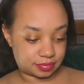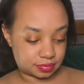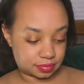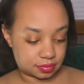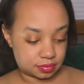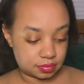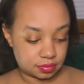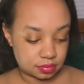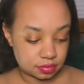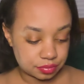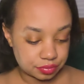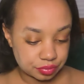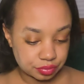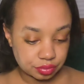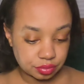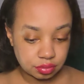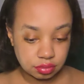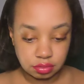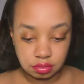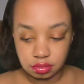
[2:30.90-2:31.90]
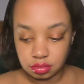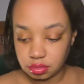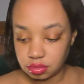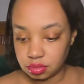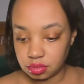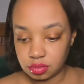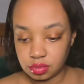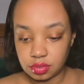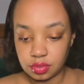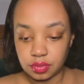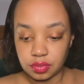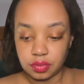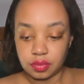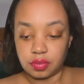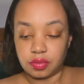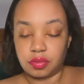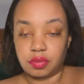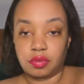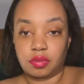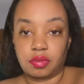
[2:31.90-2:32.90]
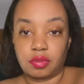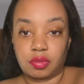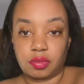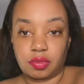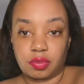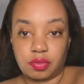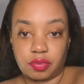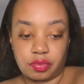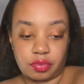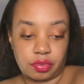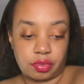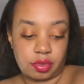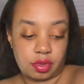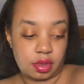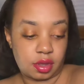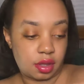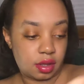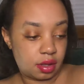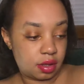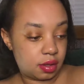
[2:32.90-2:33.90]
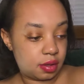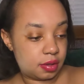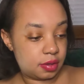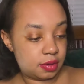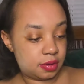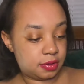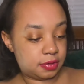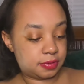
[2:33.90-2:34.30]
No one is speaking in this clip.